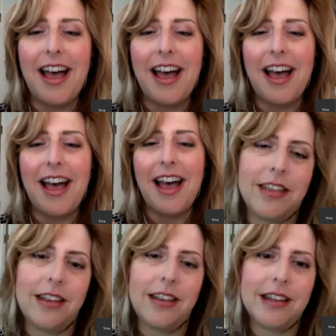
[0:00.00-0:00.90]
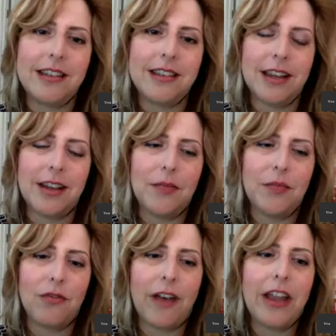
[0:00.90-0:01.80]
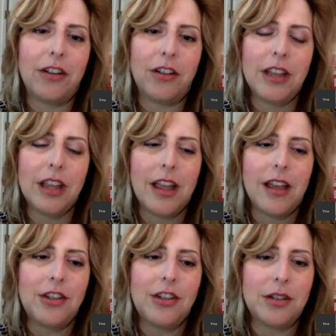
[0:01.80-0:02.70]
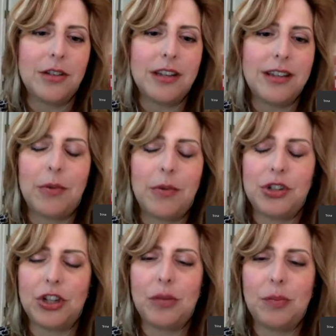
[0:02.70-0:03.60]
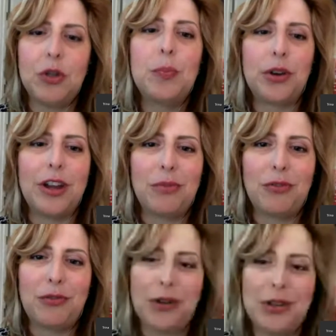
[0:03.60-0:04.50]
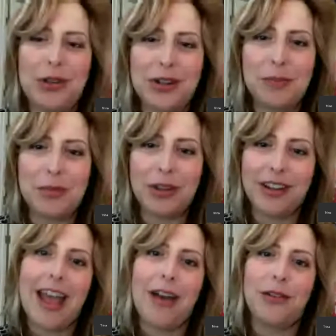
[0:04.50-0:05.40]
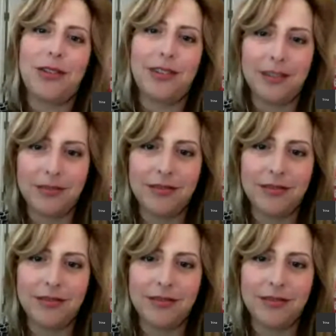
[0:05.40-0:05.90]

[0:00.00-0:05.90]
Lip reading: And I think that it's vital to establish a good blueprint before you start building the house.